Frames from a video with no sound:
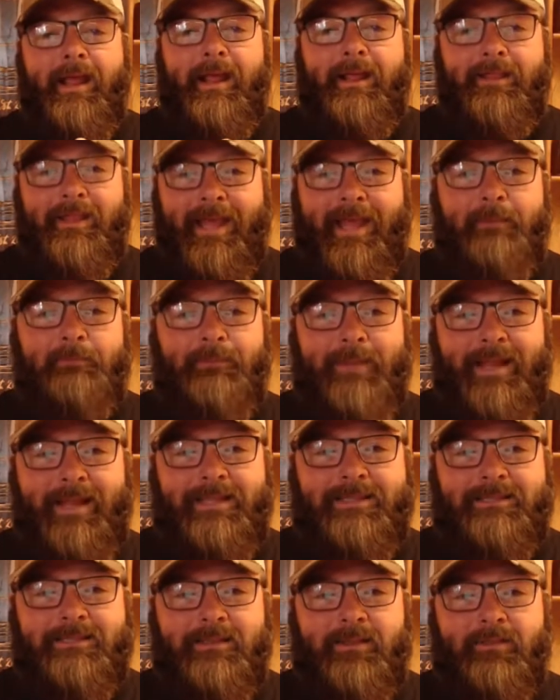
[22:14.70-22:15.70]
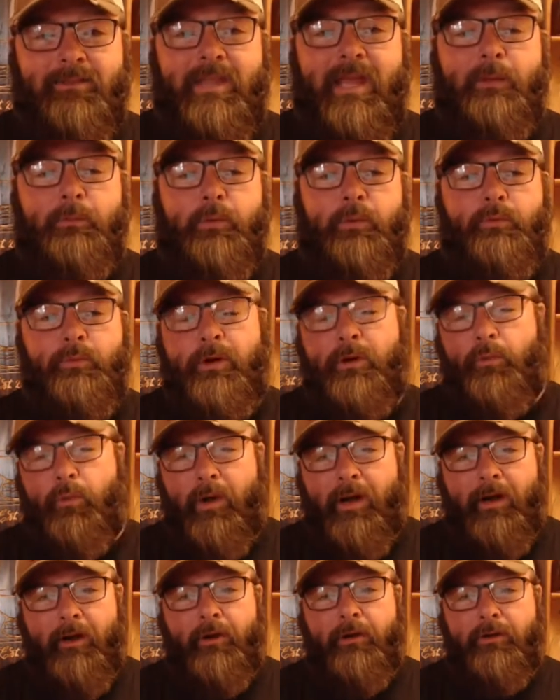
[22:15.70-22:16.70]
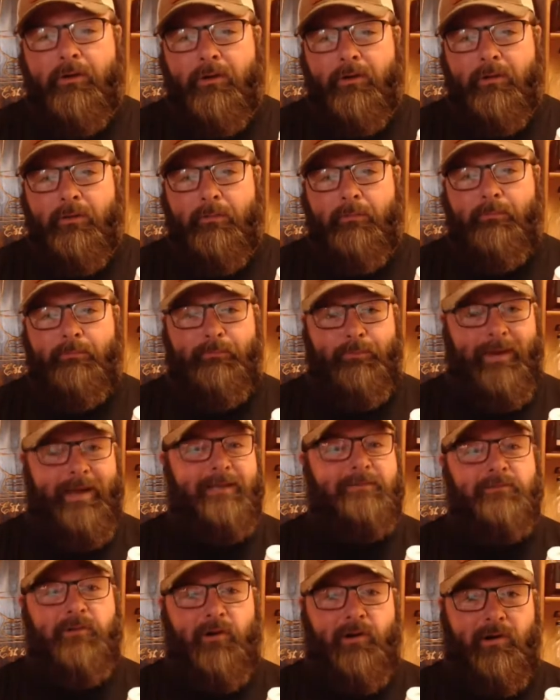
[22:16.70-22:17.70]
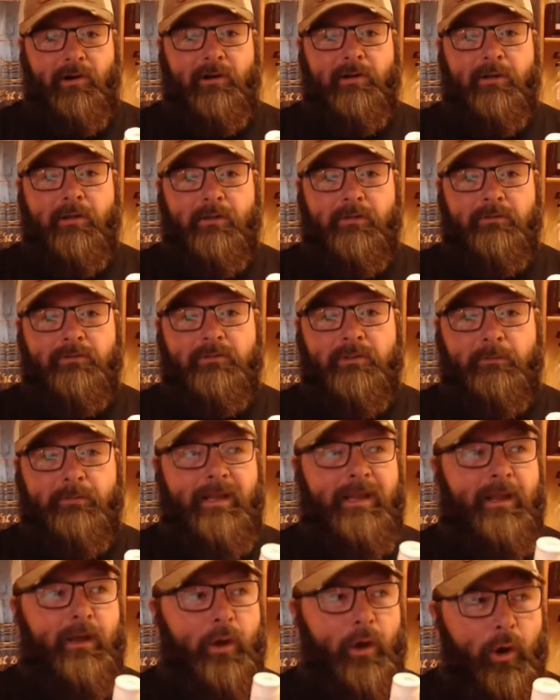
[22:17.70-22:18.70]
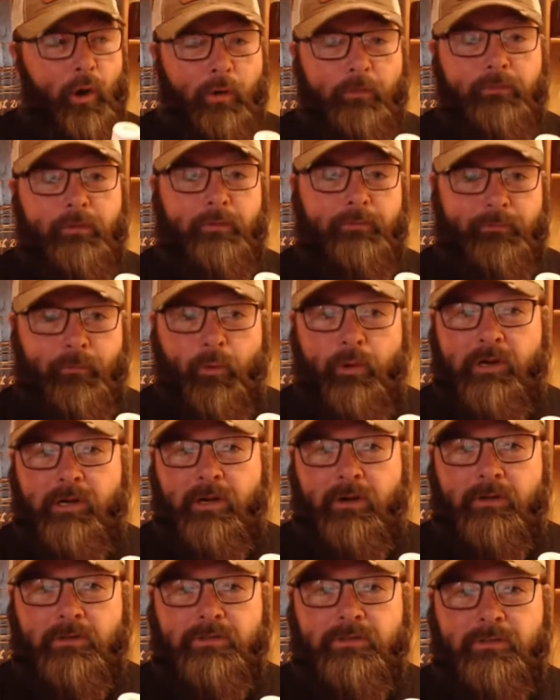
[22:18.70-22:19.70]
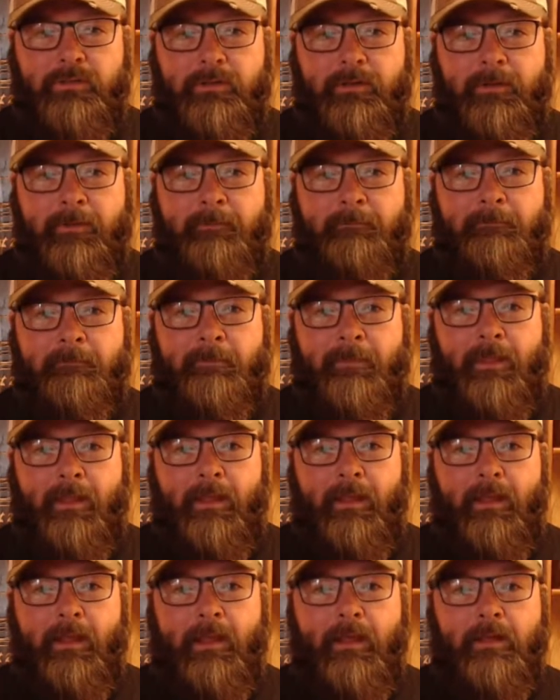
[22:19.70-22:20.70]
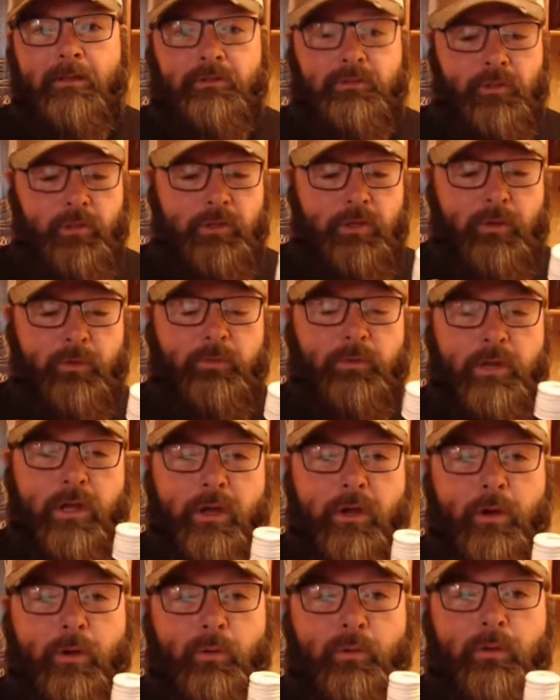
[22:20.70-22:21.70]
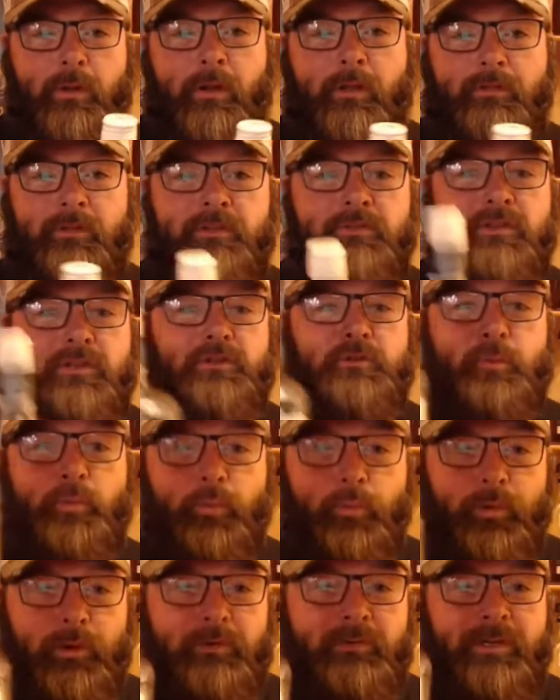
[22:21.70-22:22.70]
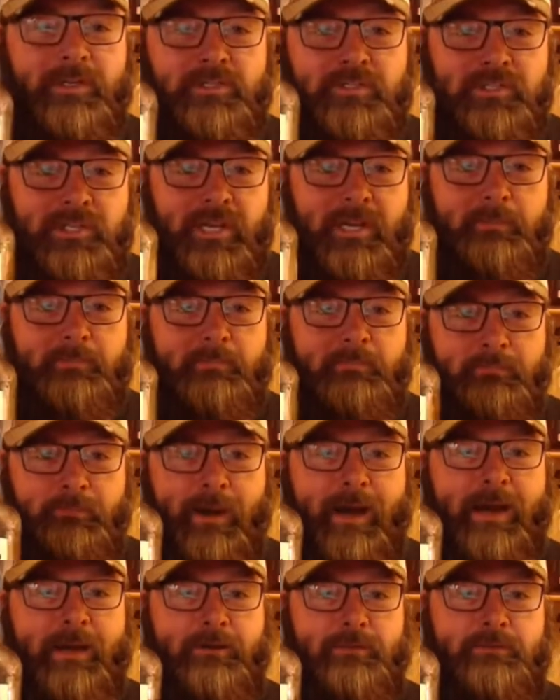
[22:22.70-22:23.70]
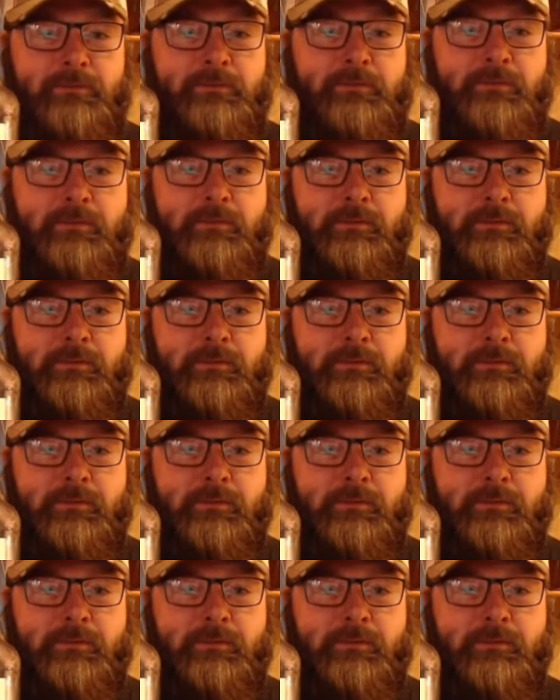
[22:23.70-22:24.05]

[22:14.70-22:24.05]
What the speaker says: that means they were required by law to be over 4 years. So you know that this really cheap bottle